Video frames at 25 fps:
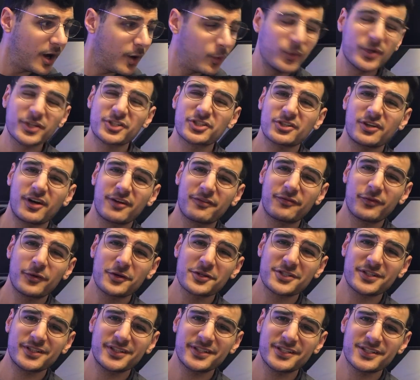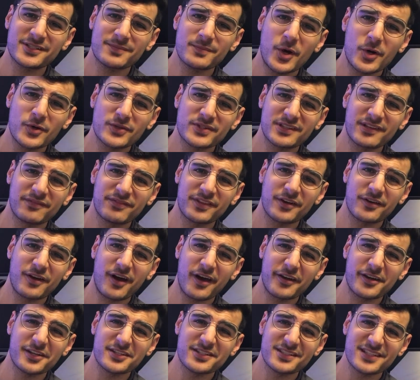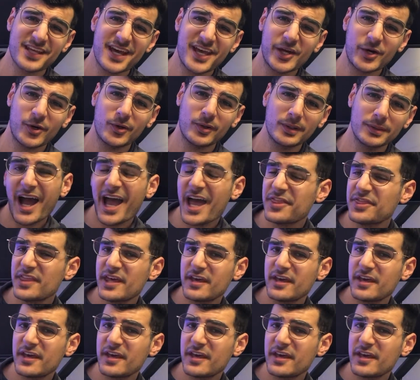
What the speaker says: which unfortunately is most if they're not on sale; and